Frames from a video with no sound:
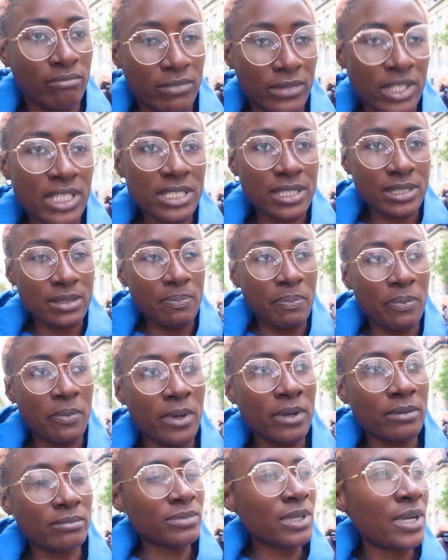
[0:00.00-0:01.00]
this,
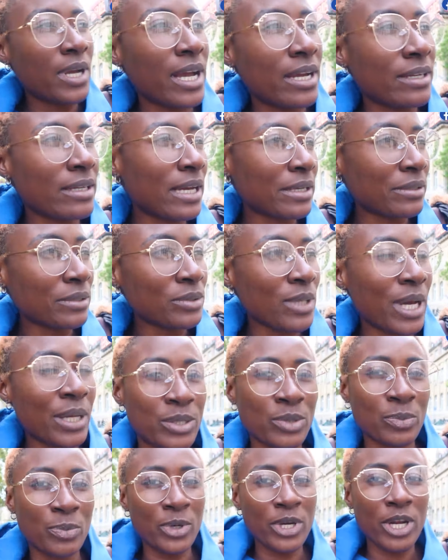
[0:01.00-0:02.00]
I don't know
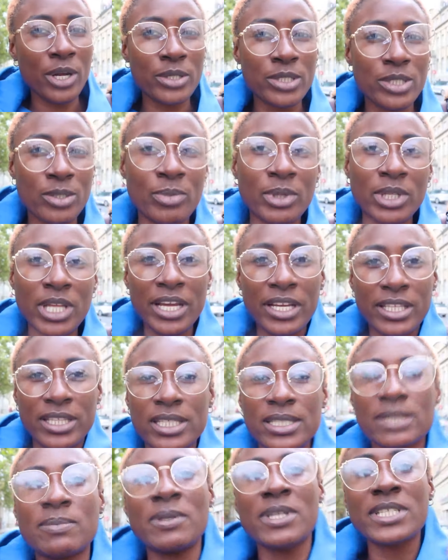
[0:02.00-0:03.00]
how to pronounce it, but
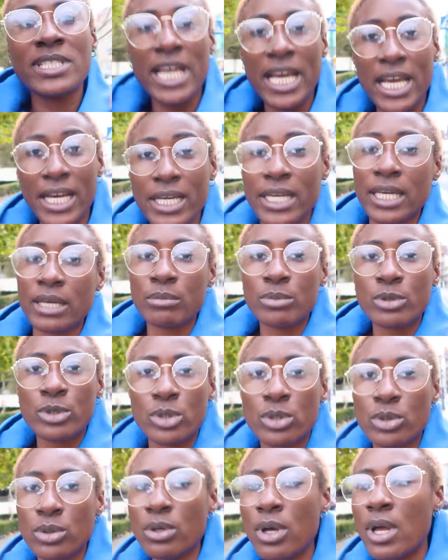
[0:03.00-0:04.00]
like this place that I came
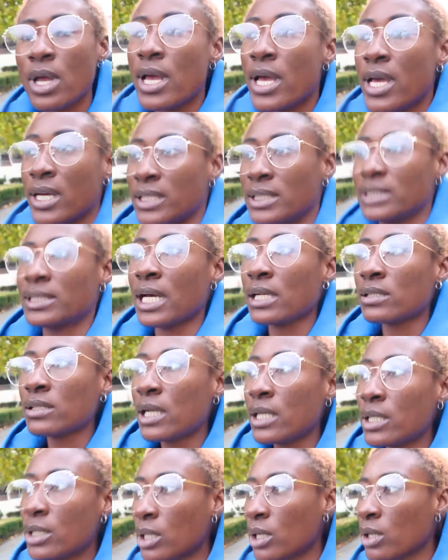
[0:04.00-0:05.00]
to is
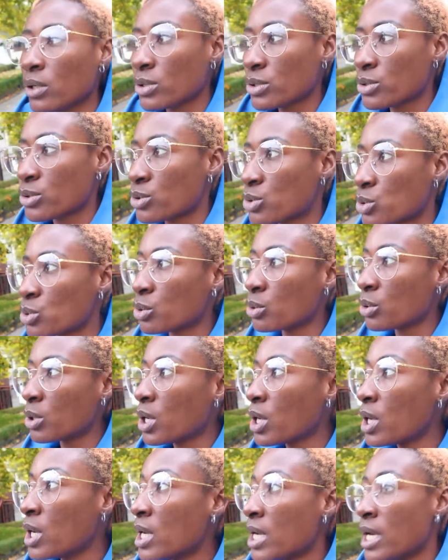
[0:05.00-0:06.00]
actually close to
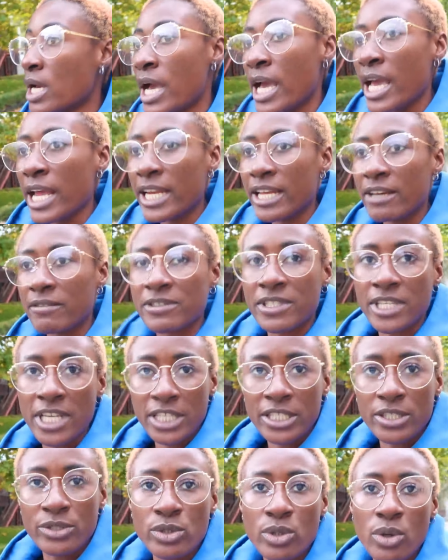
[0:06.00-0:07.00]

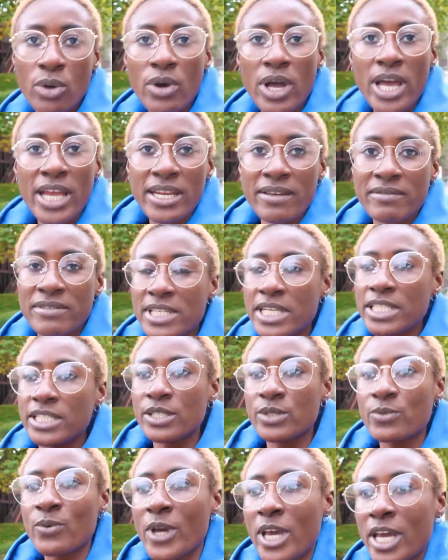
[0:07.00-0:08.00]
NFZ. So NFZ
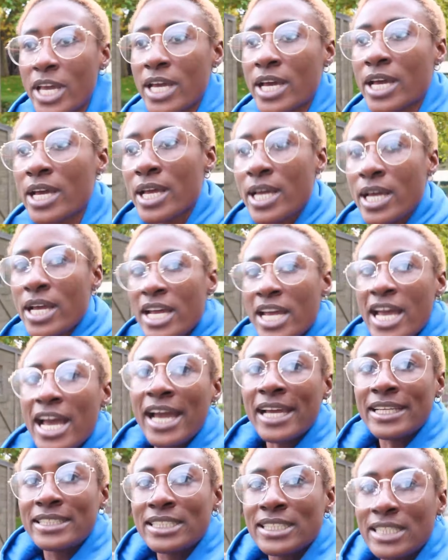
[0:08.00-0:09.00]
is where
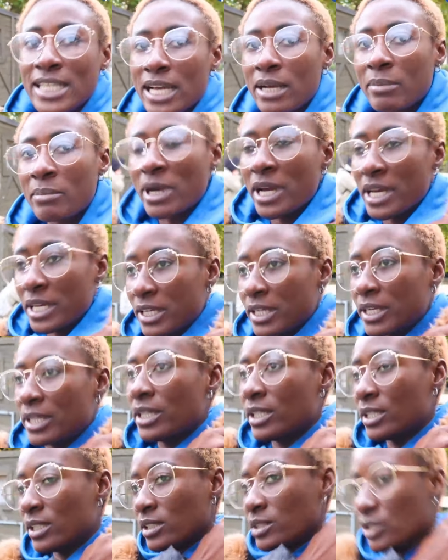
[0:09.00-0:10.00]
I did like my
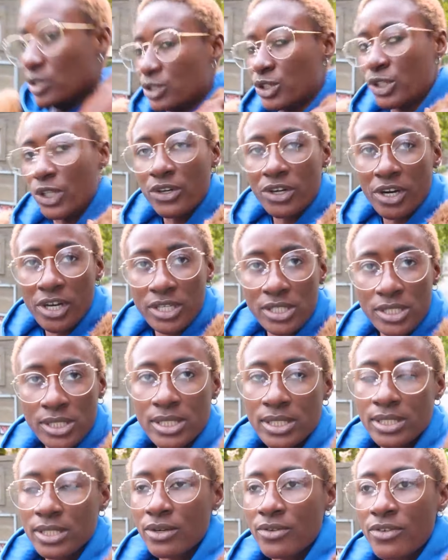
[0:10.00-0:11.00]

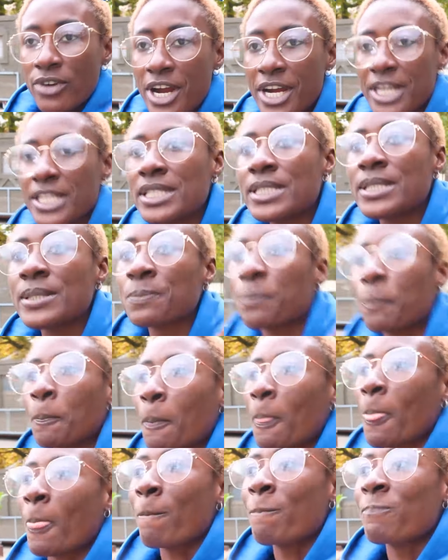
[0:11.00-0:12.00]
insurance, right?
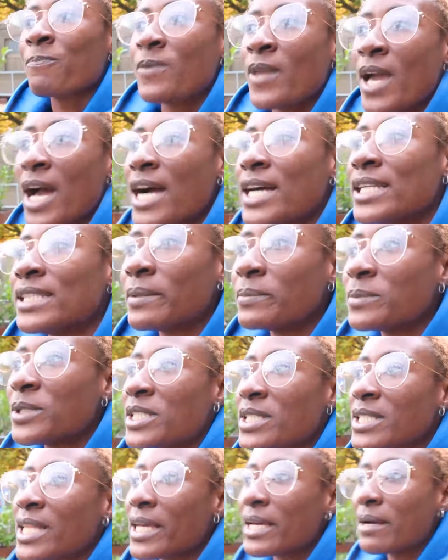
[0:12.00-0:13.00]
And I'm
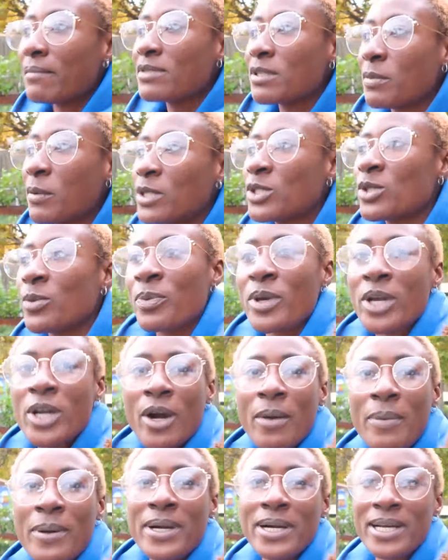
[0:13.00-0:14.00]
just like, I'm supposed to
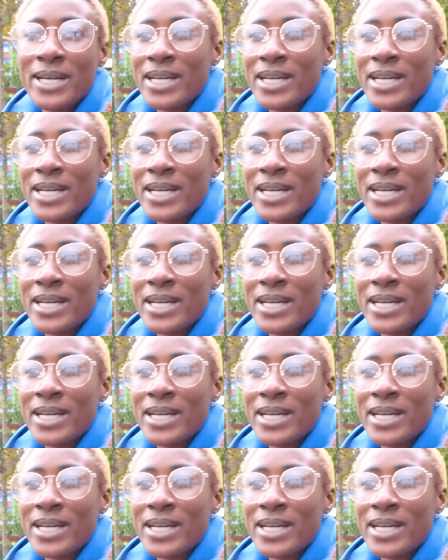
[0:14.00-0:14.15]
pick up,